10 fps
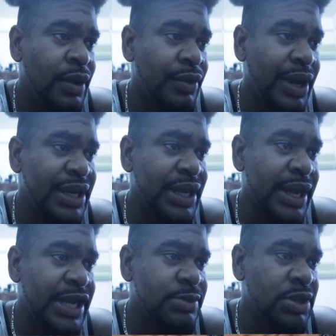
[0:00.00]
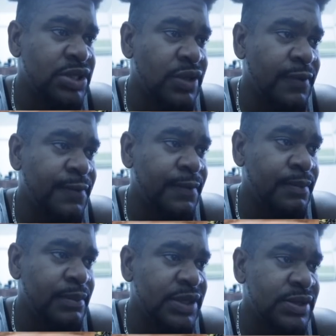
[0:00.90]
right there, guys, based off
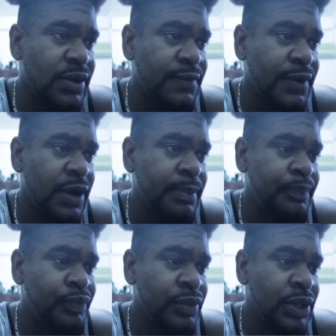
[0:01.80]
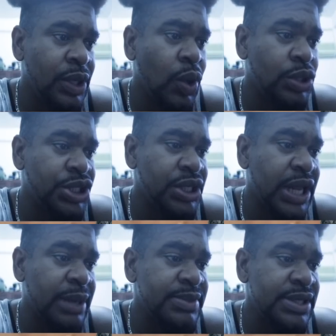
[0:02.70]
the logic
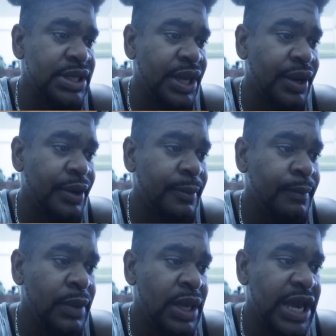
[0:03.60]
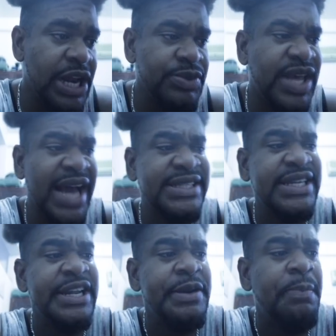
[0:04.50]
that I'm seeing here. Anyways, guys,
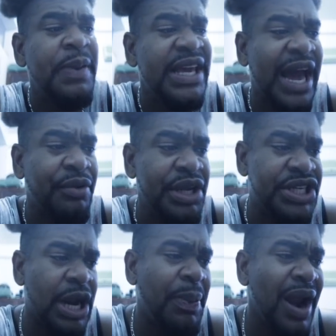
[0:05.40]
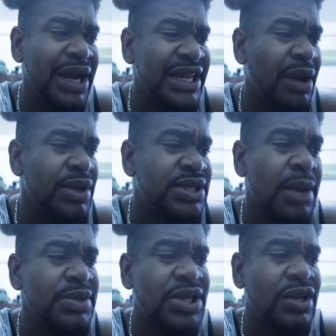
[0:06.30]
still in the PICARD region. Apparently, there was
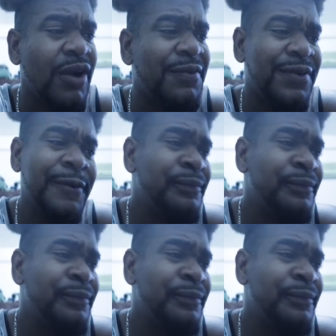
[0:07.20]
some sort of...